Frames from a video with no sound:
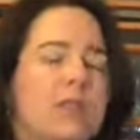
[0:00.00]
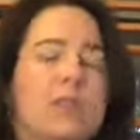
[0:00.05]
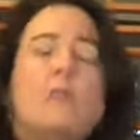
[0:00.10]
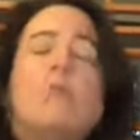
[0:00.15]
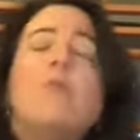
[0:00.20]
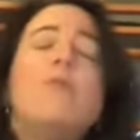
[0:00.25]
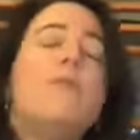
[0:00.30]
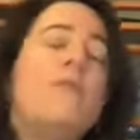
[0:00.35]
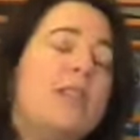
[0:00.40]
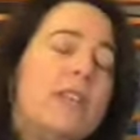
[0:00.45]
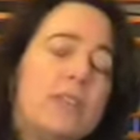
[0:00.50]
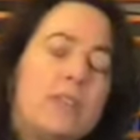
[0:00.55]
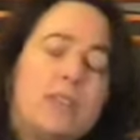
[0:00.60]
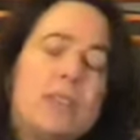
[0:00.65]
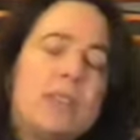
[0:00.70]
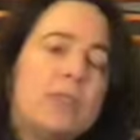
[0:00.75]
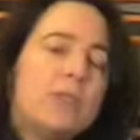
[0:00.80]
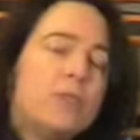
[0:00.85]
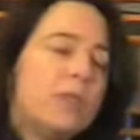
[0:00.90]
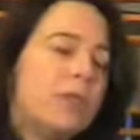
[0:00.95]

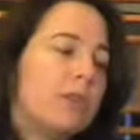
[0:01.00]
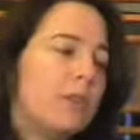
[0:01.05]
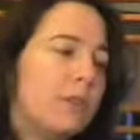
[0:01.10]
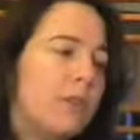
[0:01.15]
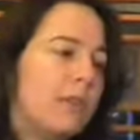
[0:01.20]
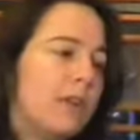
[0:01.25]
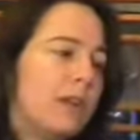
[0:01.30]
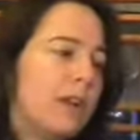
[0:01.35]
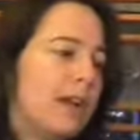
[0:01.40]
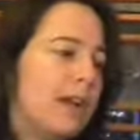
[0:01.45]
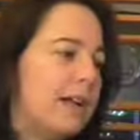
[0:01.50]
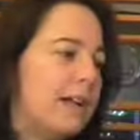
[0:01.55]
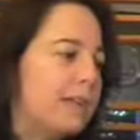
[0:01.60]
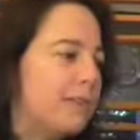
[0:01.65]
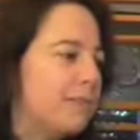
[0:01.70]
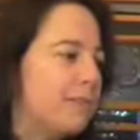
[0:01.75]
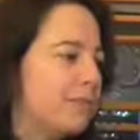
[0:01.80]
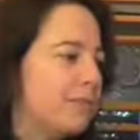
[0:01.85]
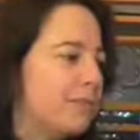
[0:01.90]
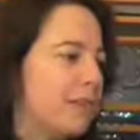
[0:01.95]
revisions or
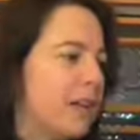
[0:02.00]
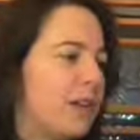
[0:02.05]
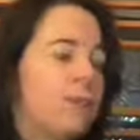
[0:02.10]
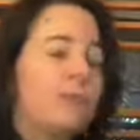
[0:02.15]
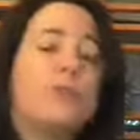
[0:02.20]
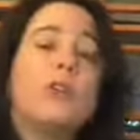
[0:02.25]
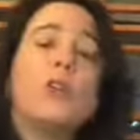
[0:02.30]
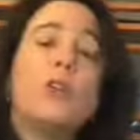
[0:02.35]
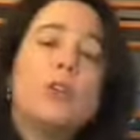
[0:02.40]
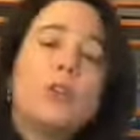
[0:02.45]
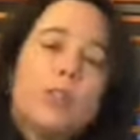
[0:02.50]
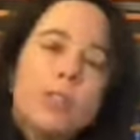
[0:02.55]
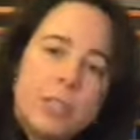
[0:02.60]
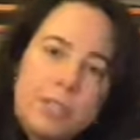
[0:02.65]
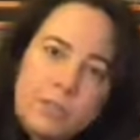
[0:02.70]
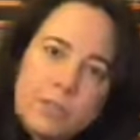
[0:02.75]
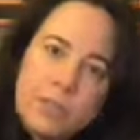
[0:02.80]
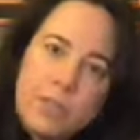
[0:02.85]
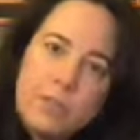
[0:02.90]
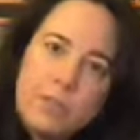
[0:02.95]
kind of
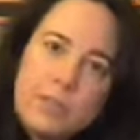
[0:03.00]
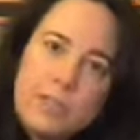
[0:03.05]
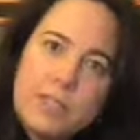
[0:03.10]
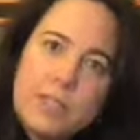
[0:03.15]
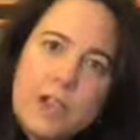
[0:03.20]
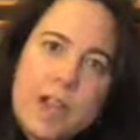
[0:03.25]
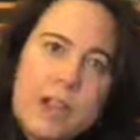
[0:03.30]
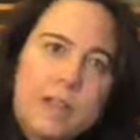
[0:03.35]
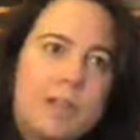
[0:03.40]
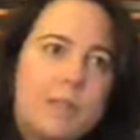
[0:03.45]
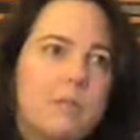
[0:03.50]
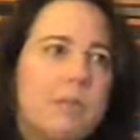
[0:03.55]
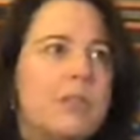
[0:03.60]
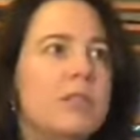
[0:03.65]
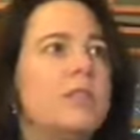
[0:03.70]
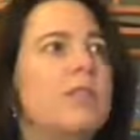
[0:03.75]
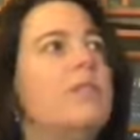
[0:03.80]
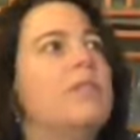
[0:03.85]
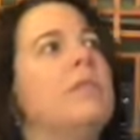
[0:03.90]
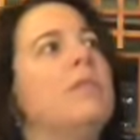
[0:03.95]
versions of a
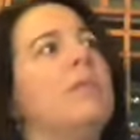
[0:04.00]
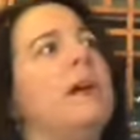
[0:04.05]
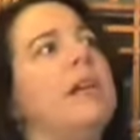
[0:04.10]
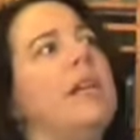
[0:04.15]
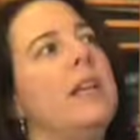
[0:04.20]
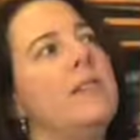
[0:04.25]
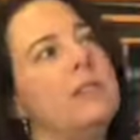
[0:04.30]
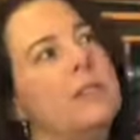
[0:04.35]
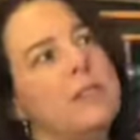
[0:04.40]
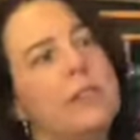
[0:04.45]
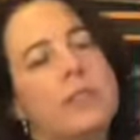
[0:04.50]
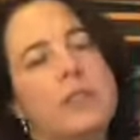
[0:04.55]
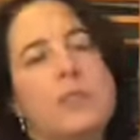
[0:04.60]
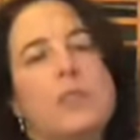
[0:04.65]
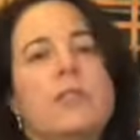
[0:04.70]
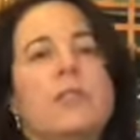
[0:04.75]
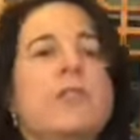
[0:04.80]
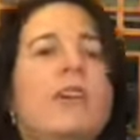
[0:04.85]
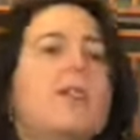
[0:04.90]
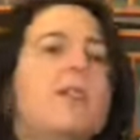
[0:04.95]
document. So you might have 6
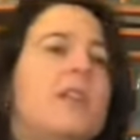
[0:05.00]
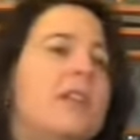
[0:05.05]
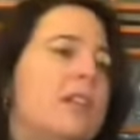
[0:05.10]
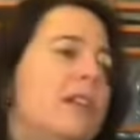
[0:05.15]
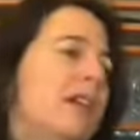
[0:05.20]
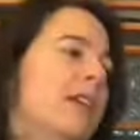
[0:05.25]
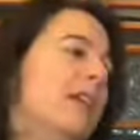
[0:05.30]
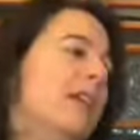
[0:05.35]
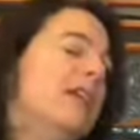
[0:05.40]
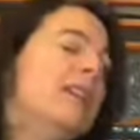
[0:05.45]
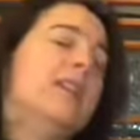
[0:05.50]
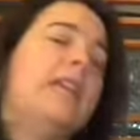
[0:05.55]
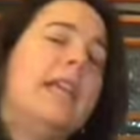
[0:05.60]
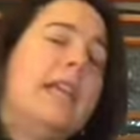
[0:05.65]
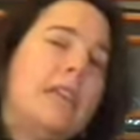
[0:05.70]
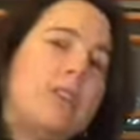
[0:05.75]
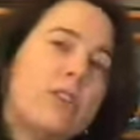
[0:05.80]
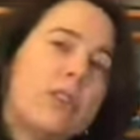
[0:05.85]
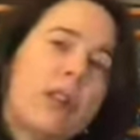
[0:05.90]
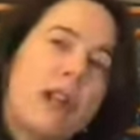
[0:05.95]
or 7
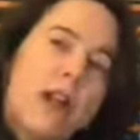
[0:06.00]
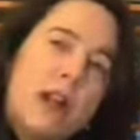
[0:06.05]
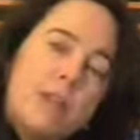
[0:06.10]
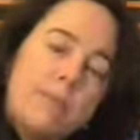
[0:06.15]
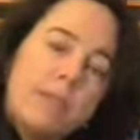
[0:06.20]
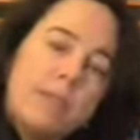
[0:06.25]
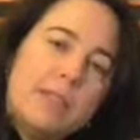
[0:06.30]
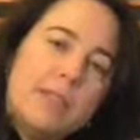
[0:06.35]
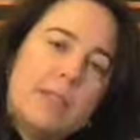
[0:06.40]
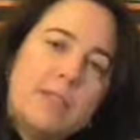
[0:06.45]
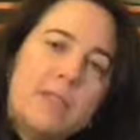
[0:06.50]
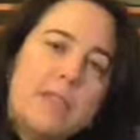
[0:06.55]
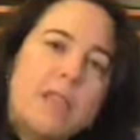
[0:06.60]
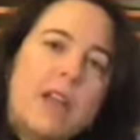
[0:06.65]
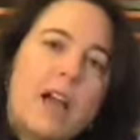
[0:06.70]
later copies of a